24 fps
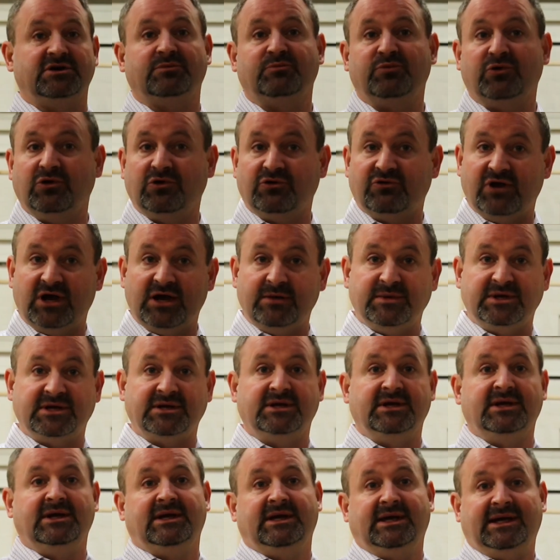our programming
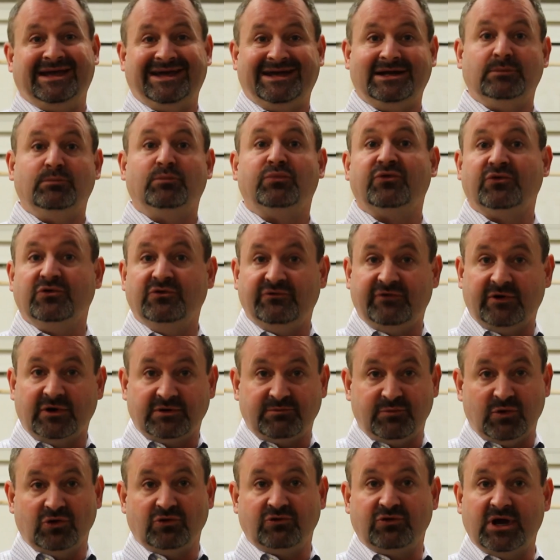and improve our
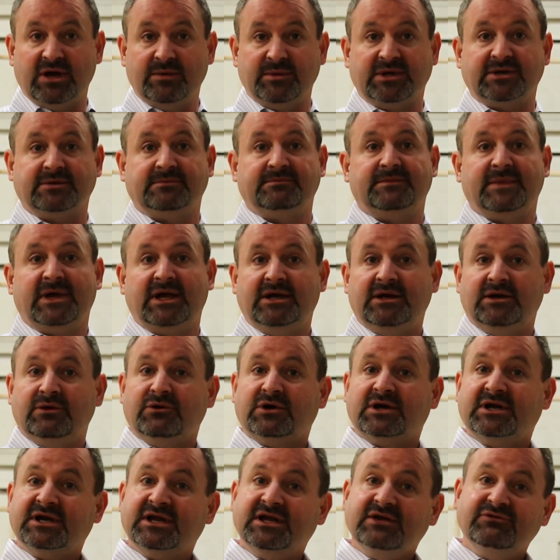programming.
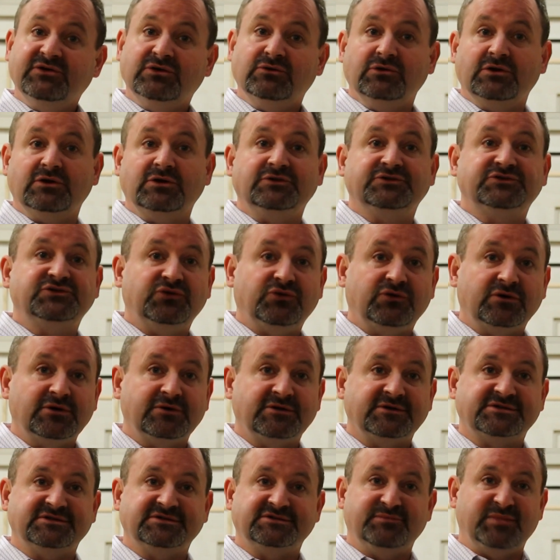We're going to give you a little
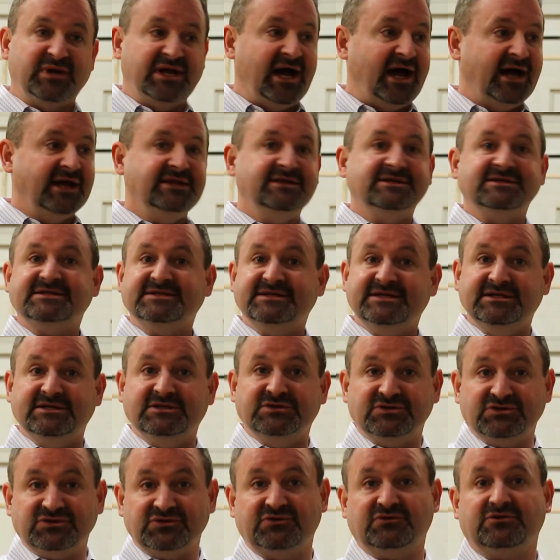tour. This is a
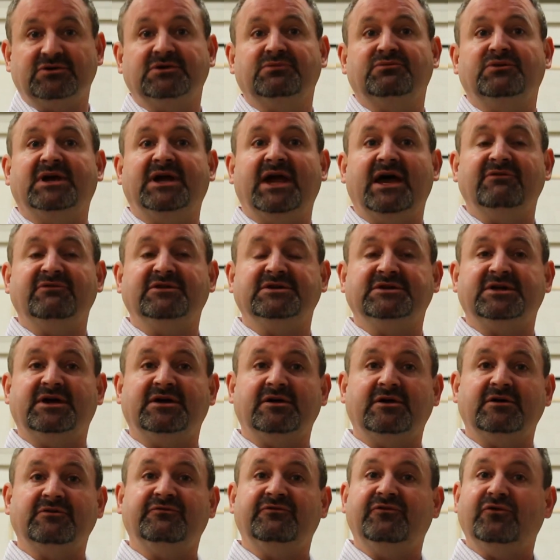behind-the-scenes tour. We haven't
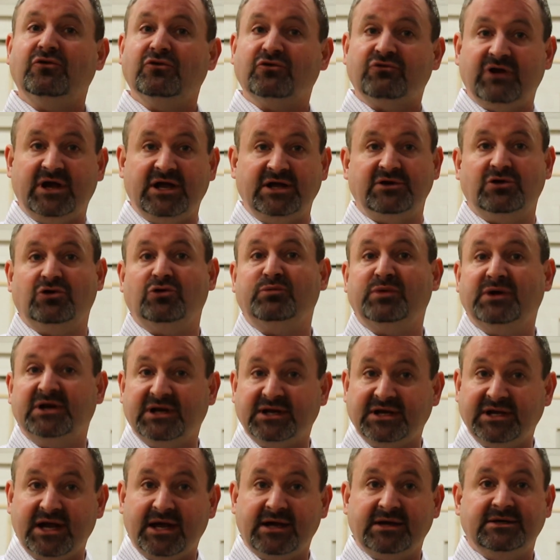done our full grand
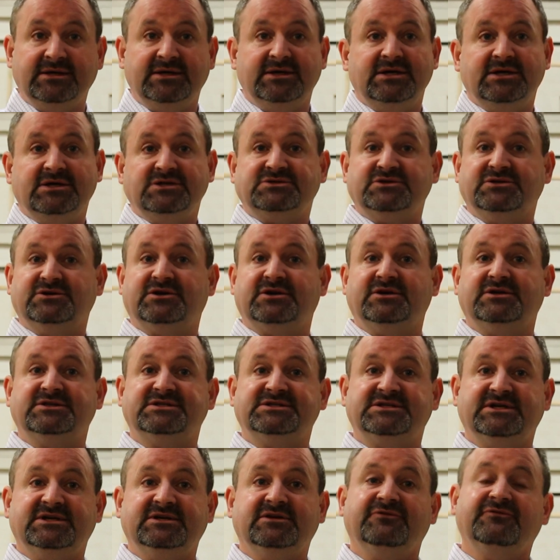opening yet, so you're going to
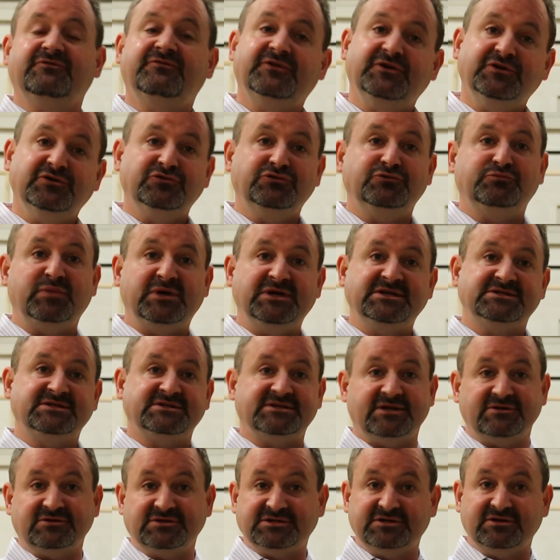see a few
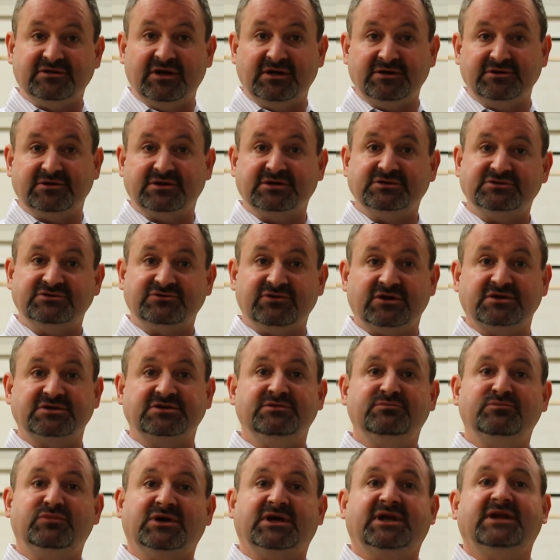pieces that are still under
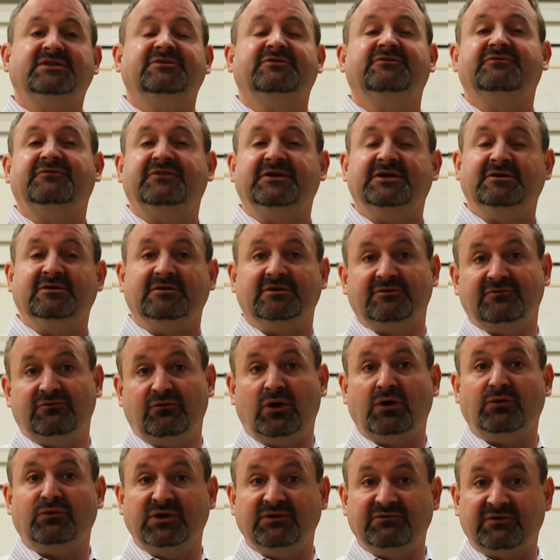construction, but get the feel of
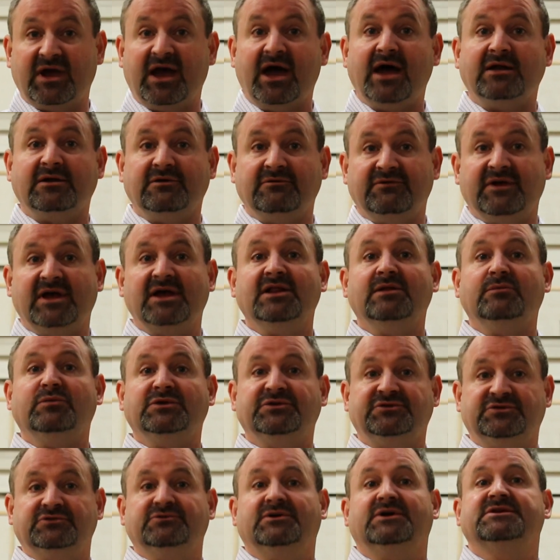what we've got
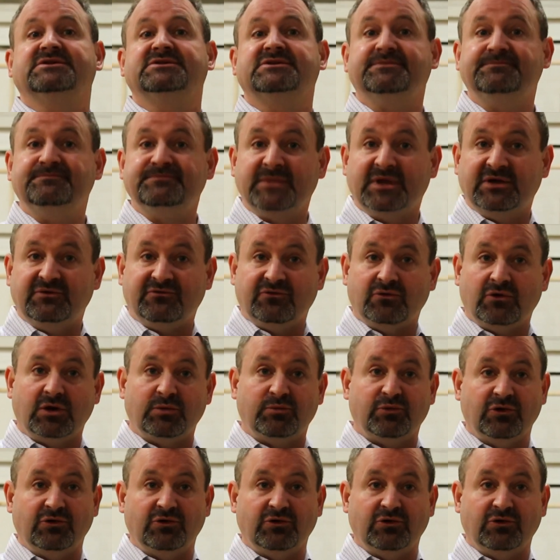available to us for our